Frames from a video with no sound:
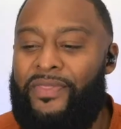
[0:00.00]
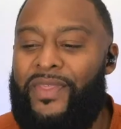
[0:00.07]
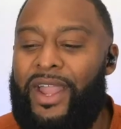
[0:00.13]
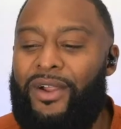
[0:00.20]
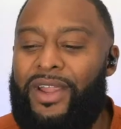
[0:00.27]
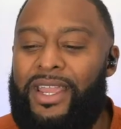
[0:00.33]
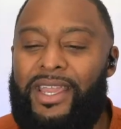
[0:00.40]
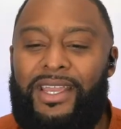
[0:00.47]

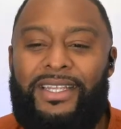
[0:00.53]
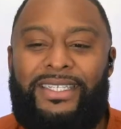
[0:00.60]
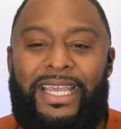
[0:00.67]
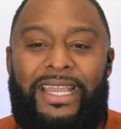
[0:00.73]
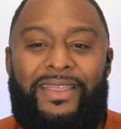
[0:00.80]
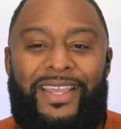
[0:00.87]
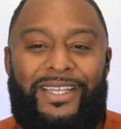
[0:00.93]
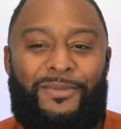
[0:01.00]
There is
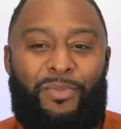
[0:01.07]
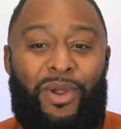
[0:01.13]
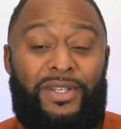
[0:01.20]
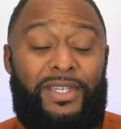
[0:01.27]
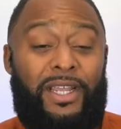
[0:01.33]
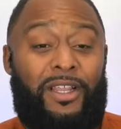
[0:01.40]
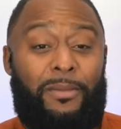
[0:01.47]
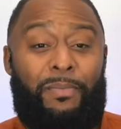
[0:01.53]
in this
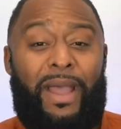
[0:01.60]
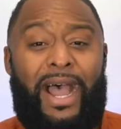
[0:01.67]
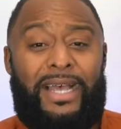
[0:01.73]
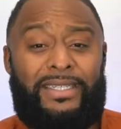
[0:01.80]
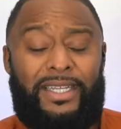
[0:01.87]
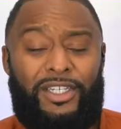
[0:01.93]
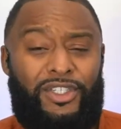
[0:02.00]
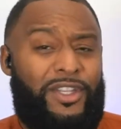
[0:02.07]
particular
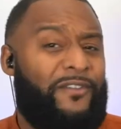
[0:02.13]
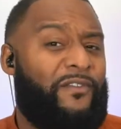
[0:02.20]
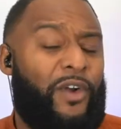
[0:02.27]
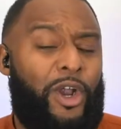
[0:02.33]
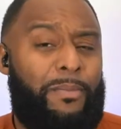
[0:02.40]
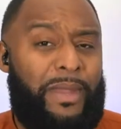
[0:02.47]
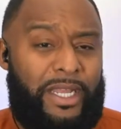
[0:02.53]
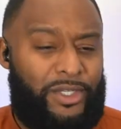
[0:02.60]
passage, the
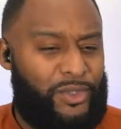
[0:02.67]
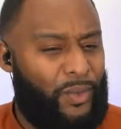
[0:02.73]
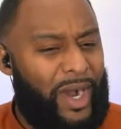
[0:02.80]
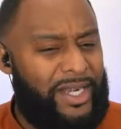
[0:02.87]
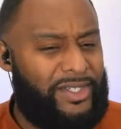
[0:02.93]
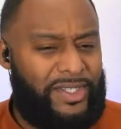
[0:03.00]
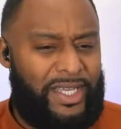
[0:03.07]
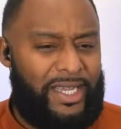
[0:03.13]
verbiage,
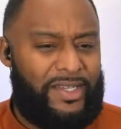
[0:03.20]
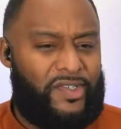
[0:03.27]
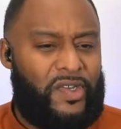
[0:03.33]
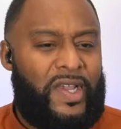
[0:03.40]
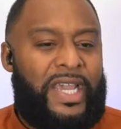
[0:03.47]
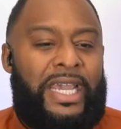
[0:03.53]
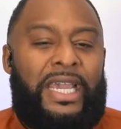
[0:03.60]
watch this,